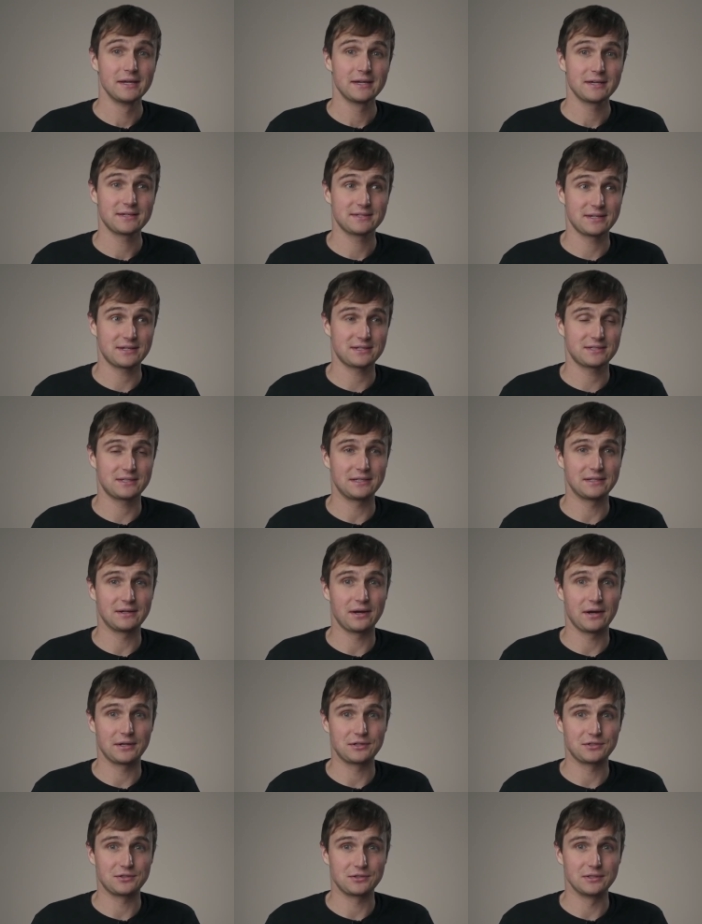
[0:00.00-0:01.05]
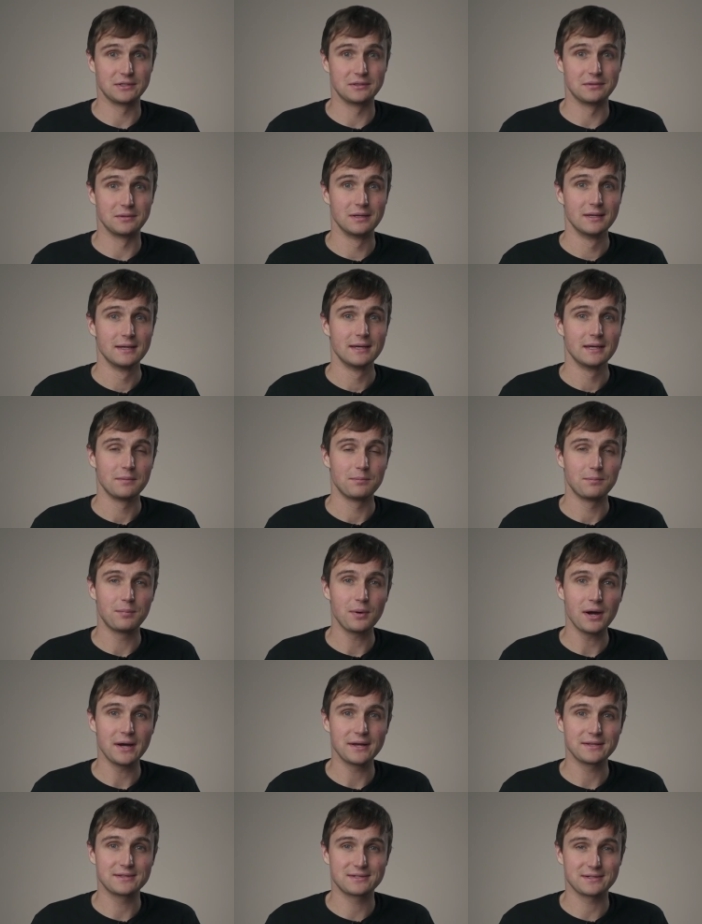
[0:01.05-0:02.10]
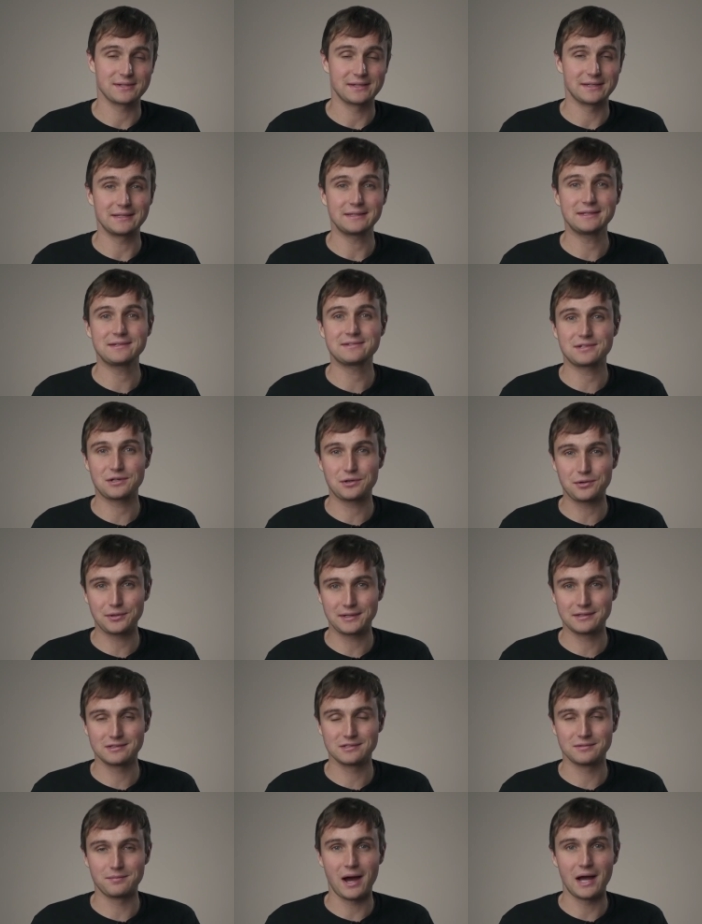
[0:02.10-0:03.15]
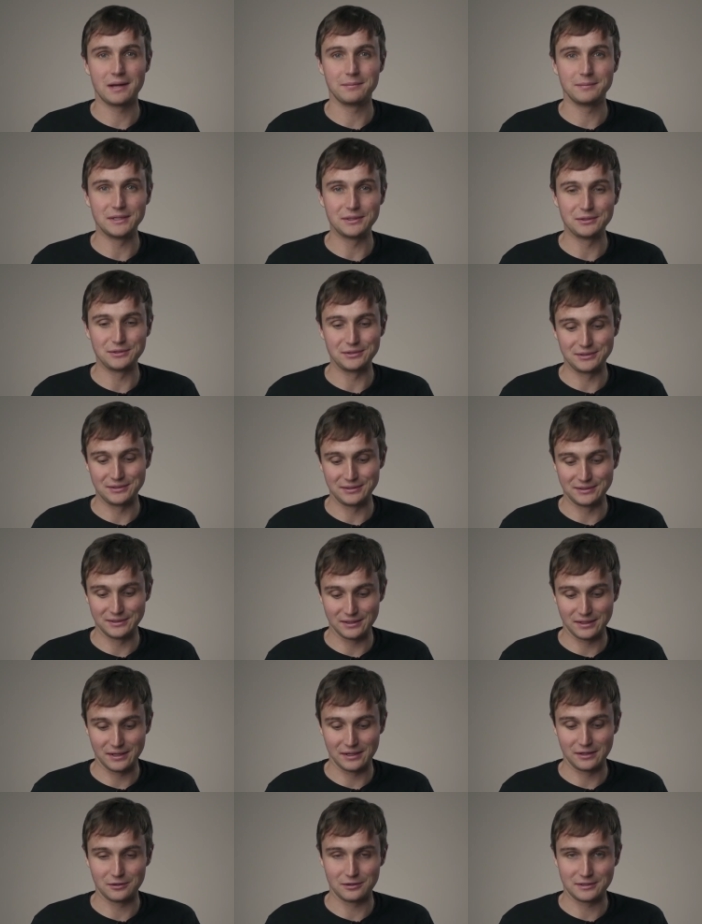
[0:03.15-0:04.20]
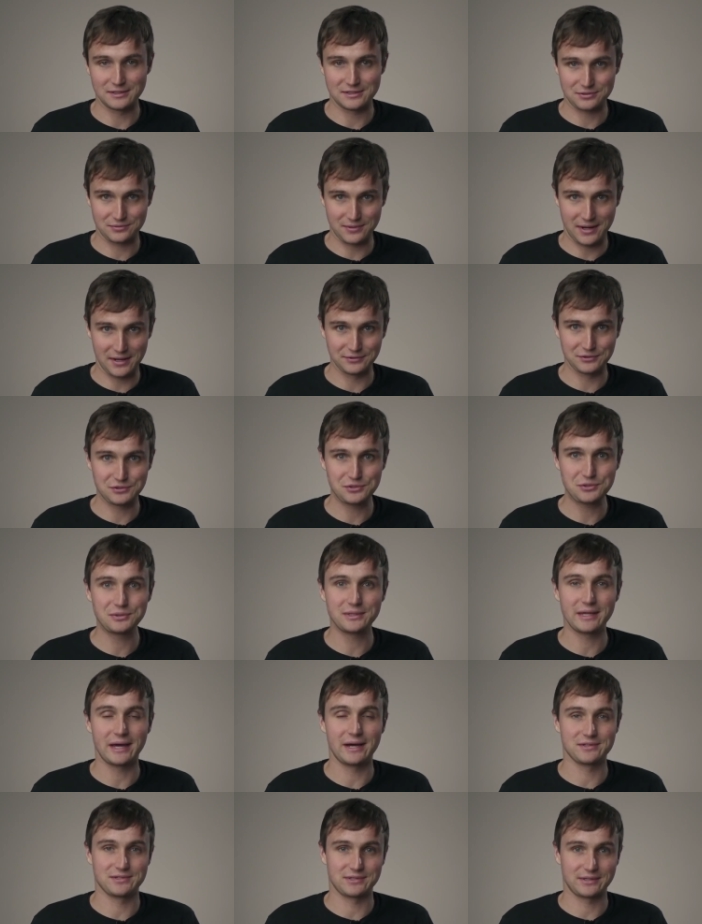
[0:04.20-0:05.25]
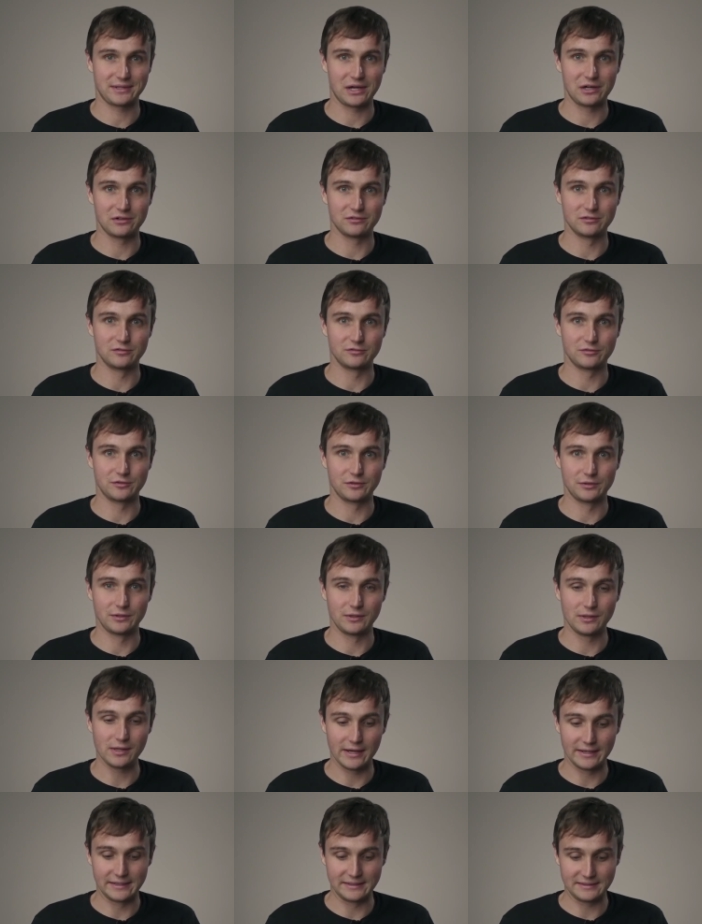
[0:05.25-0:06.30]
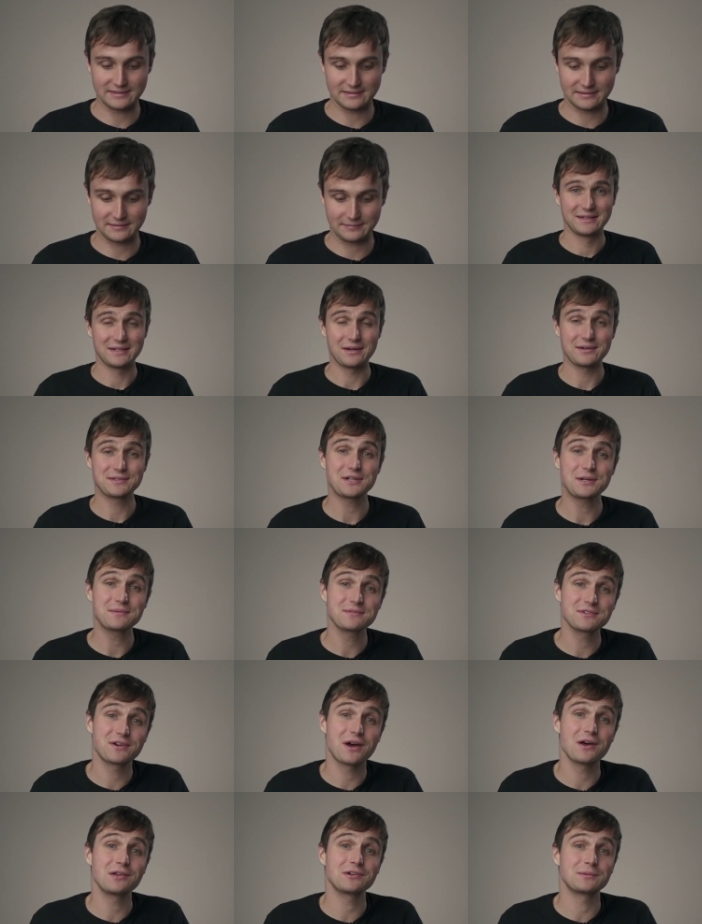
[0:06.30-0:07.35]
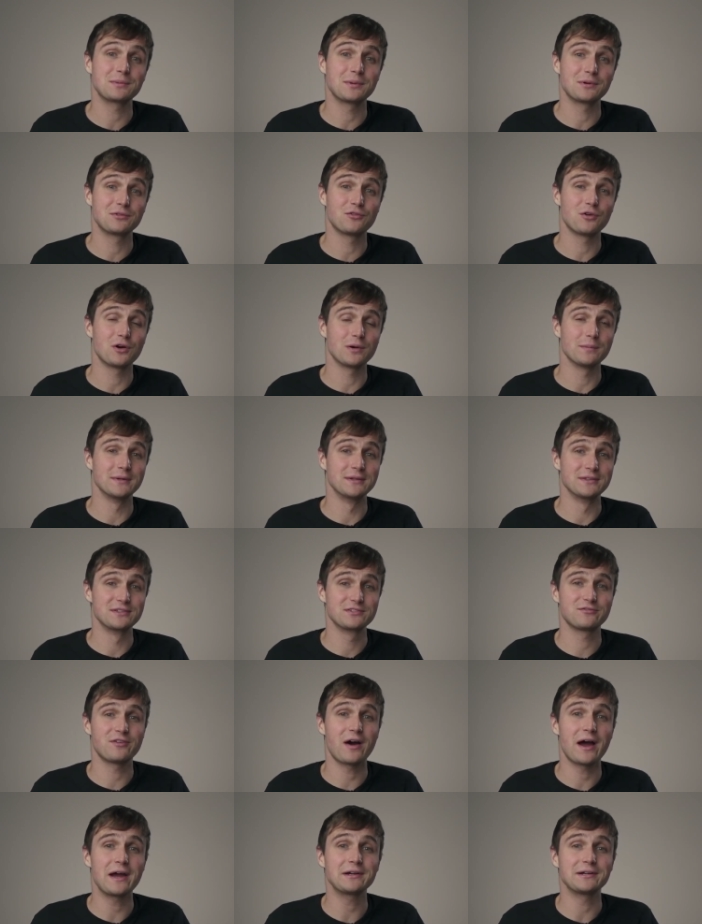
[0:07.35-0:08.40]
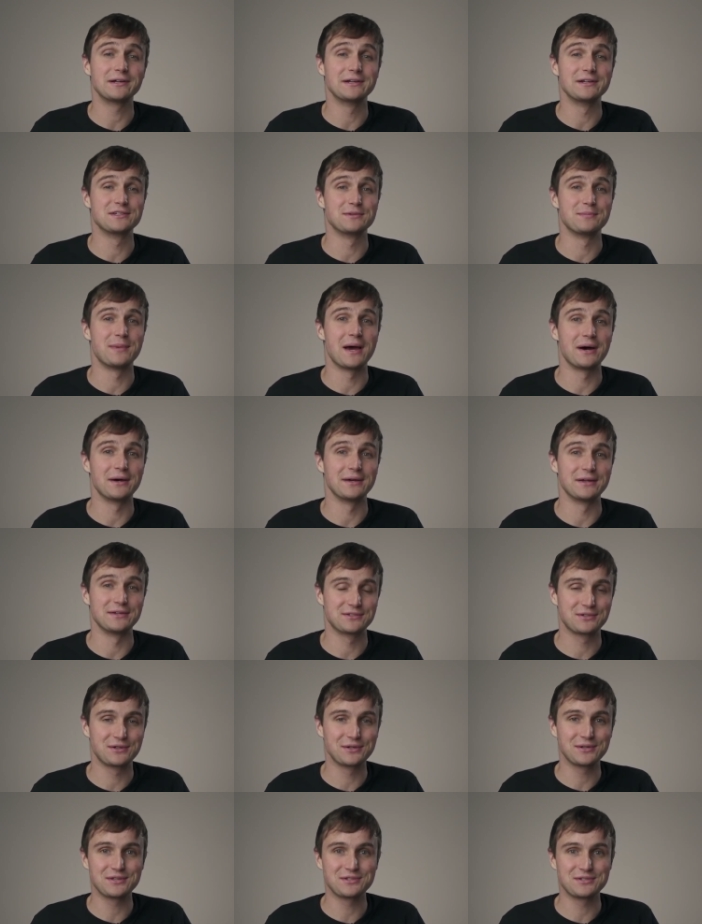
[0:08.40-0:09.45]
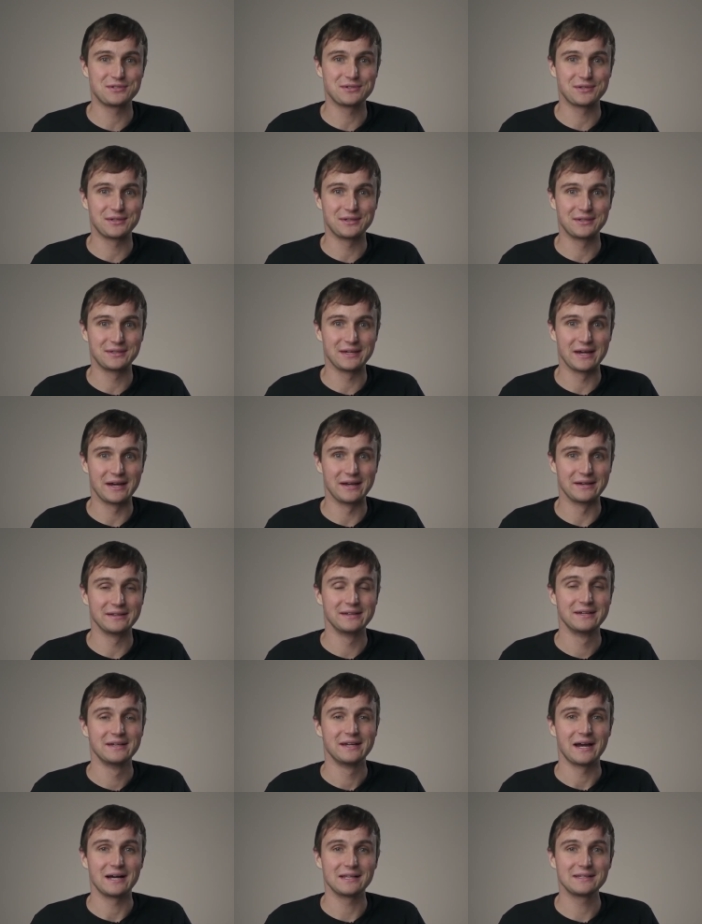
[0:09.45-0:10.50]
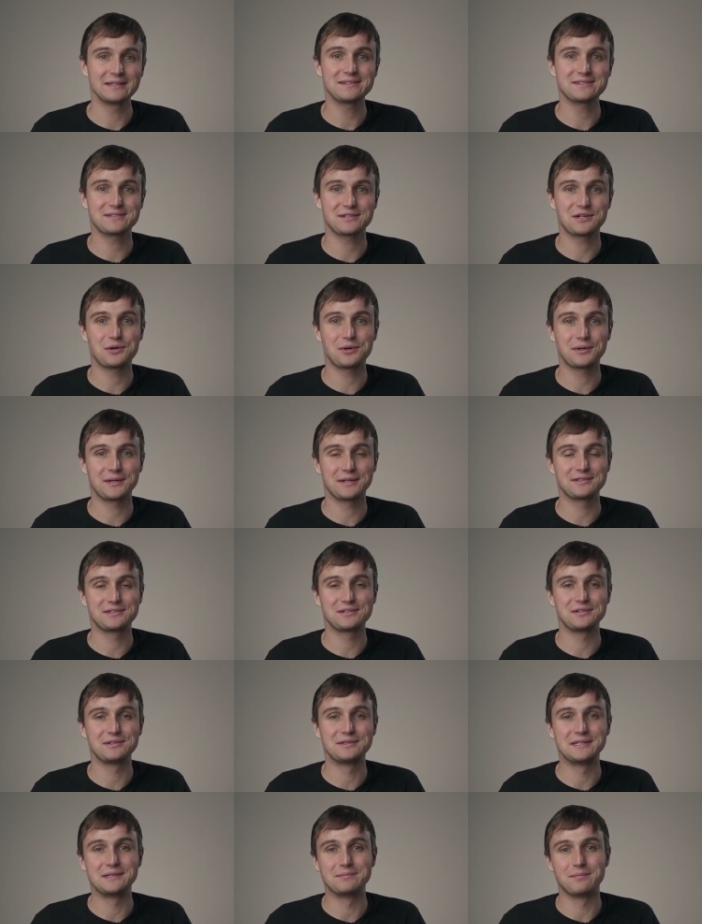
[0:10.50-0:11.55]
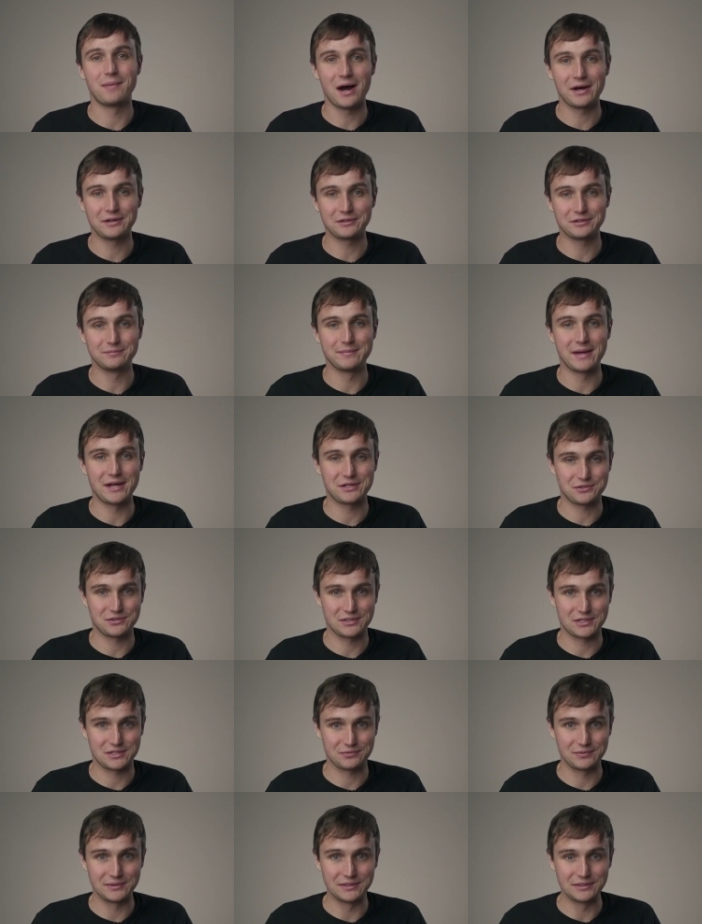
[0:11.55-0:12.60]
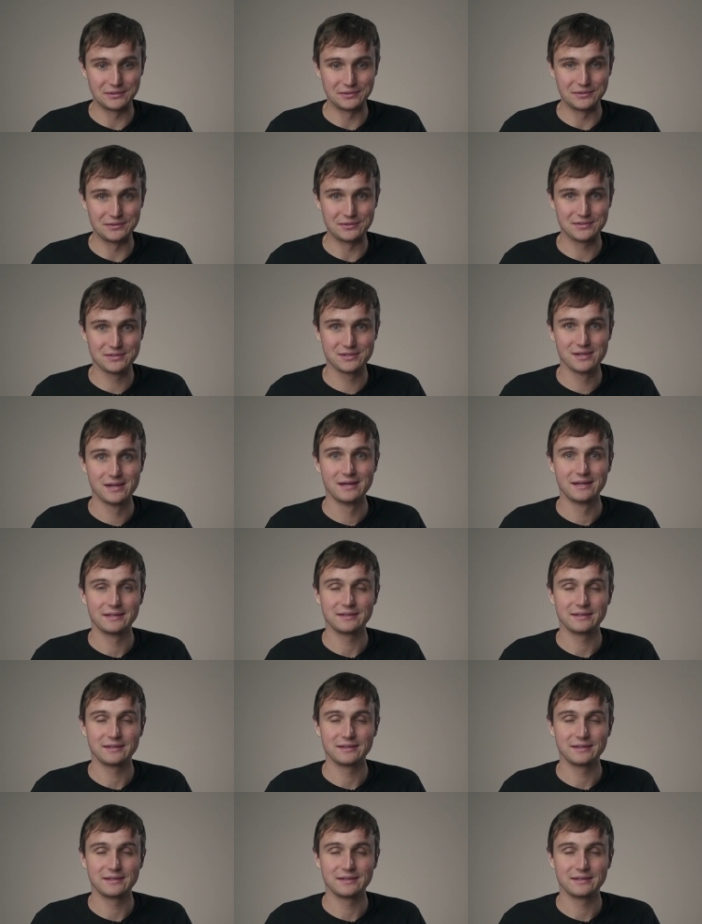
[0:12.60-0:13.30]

1600, but at least according to my meter, it's around 2000 Kelvin for the light. Now in terms of color performance, fire is about as good as you can get, at least according to the modern metrics we use.